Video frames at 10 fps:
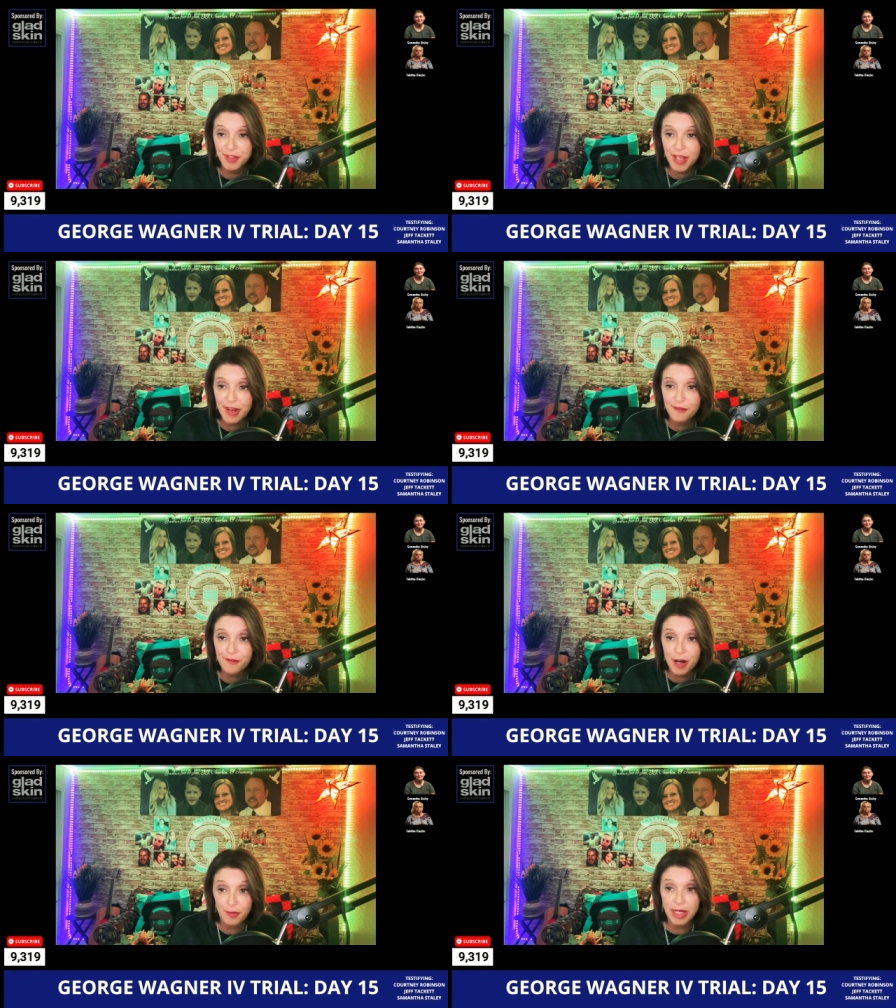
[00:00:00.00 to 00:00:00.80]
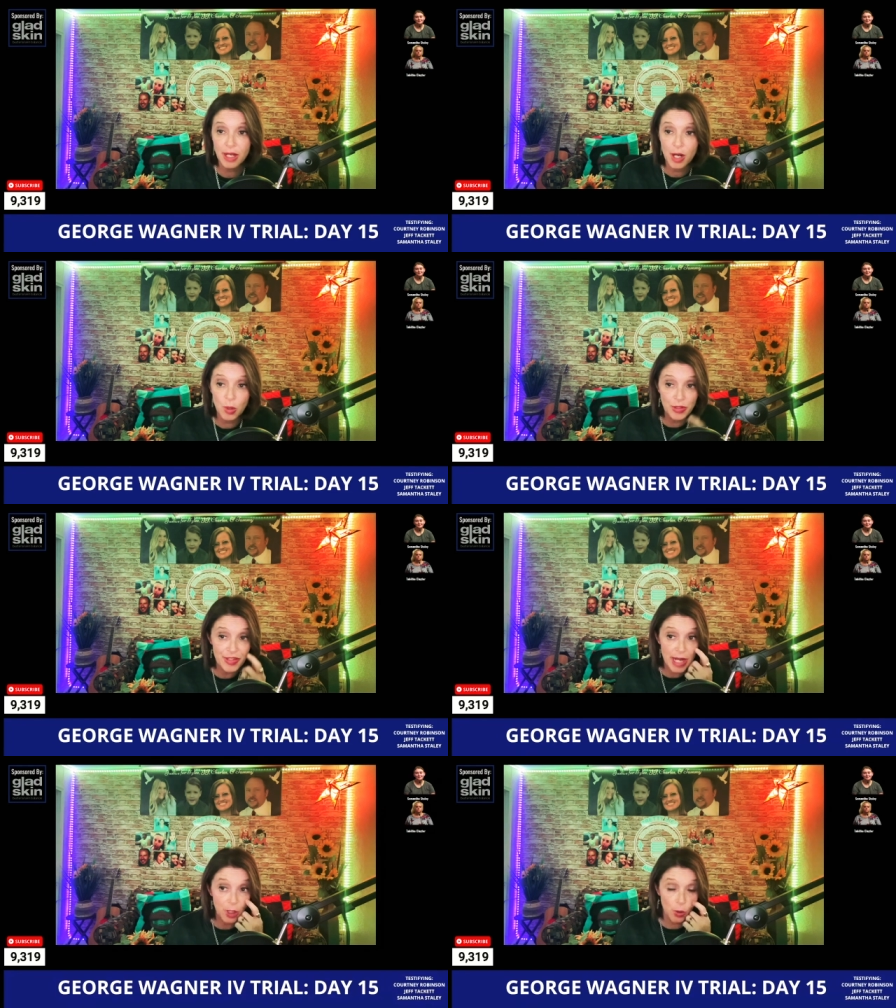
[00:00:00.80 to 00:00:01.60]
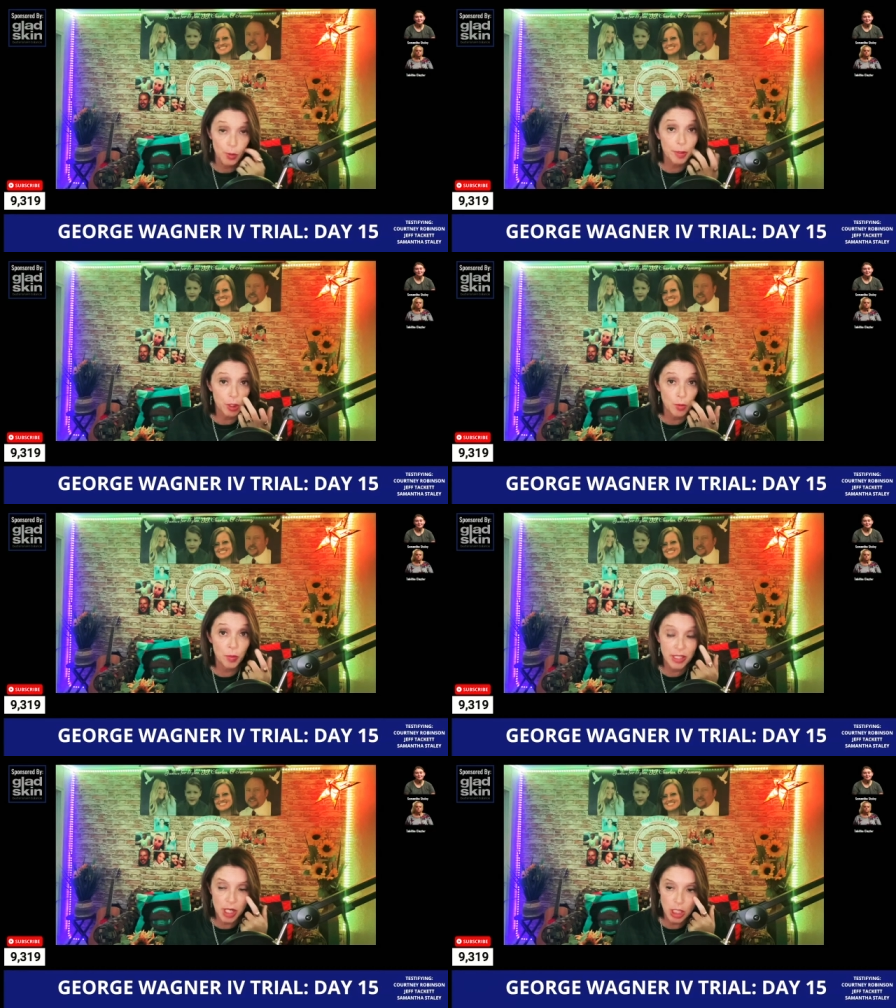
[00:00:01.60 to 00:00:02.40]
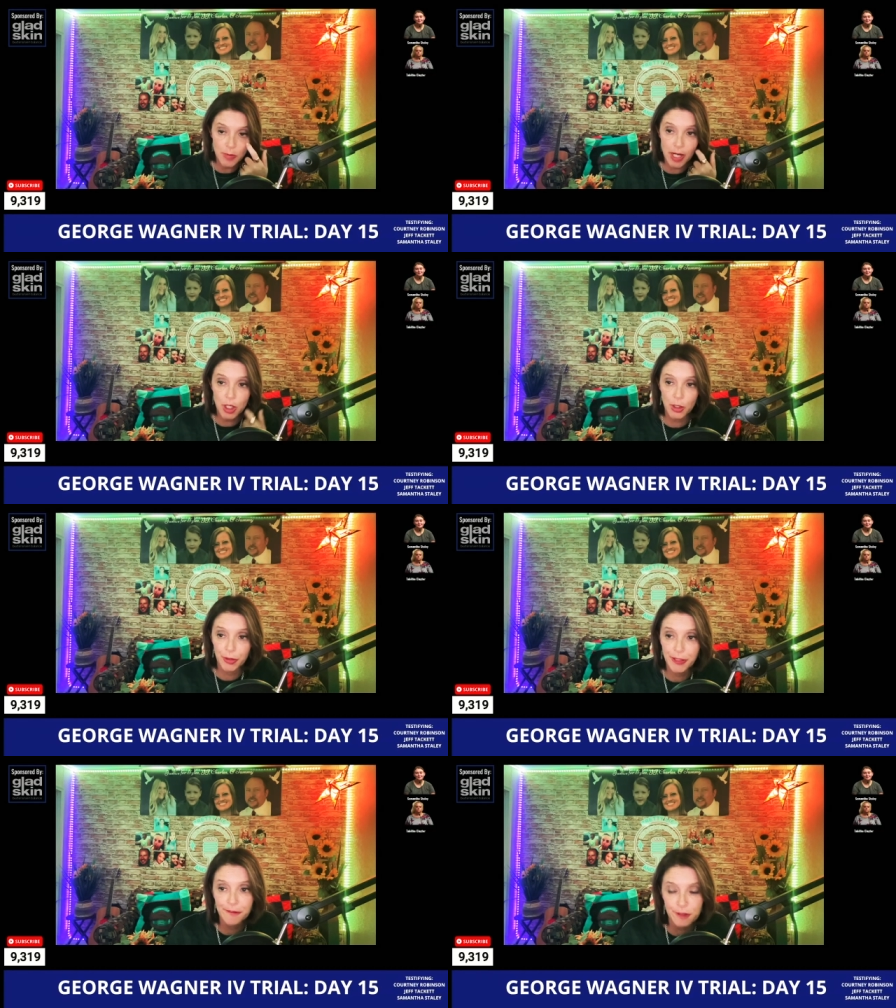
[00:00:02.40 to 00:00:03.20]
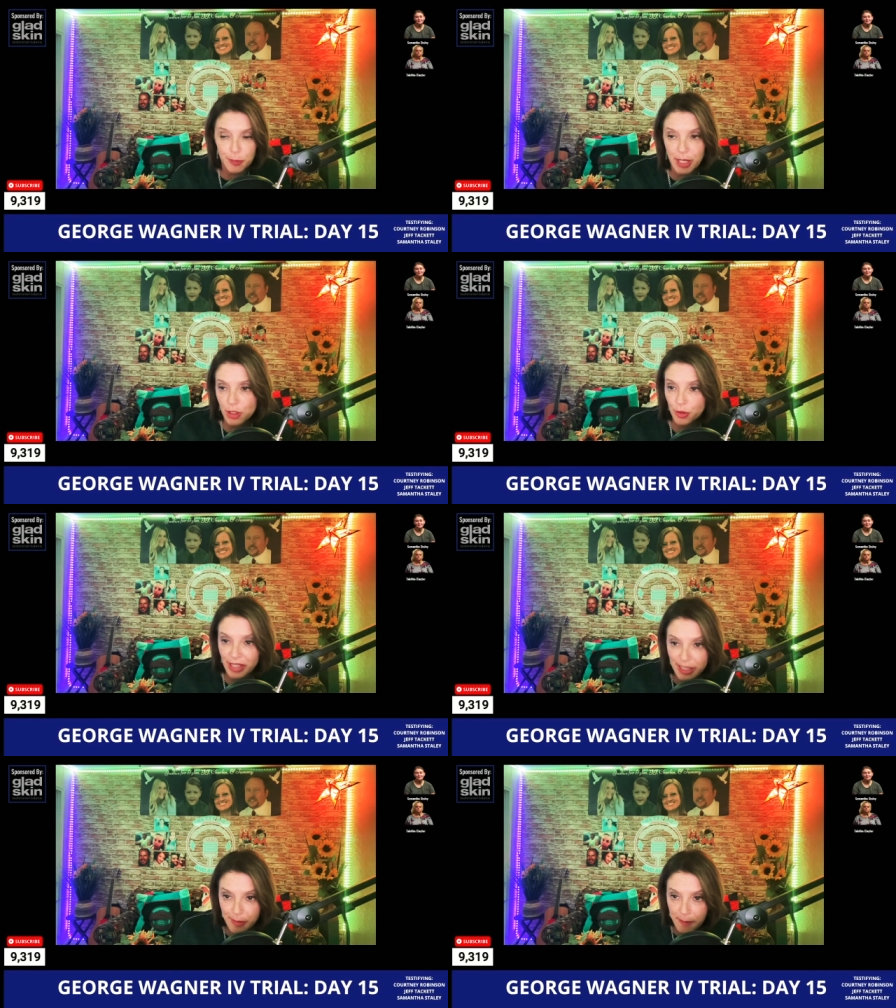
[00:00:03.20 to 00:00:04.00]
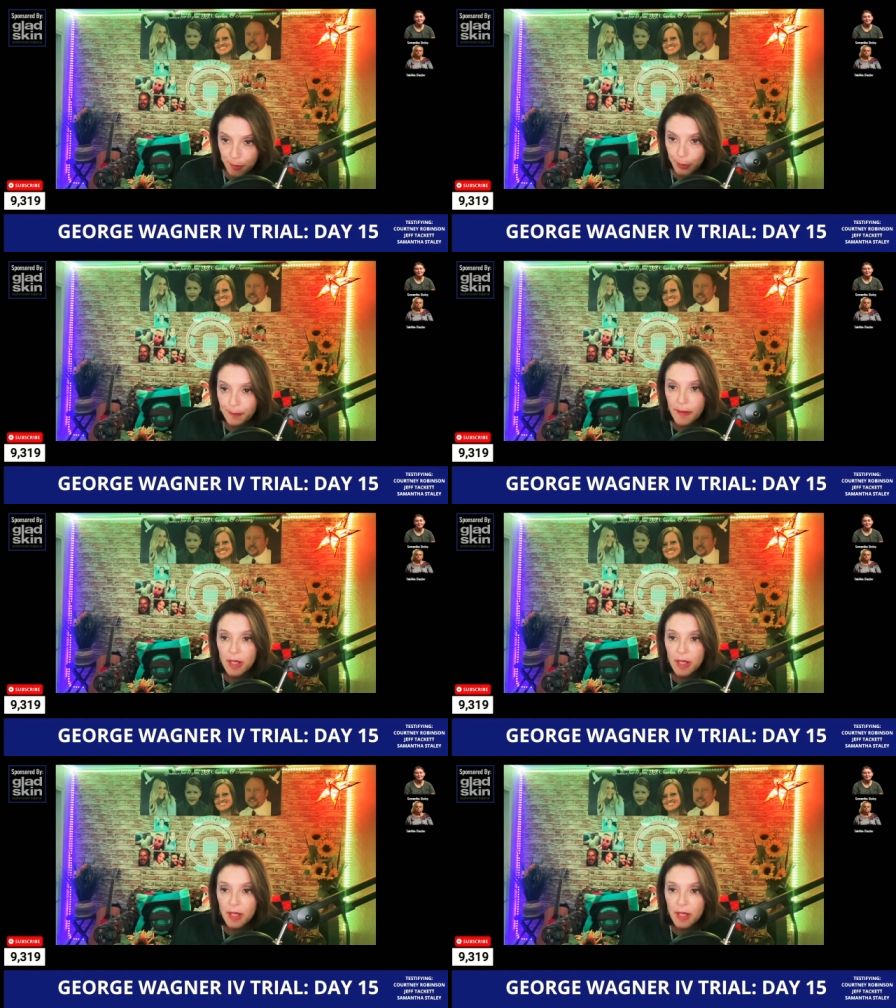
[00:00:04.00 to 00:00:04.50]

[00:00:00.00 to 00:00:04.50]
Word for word: And Fredericka owns that group home we talked about earlier for special needs people.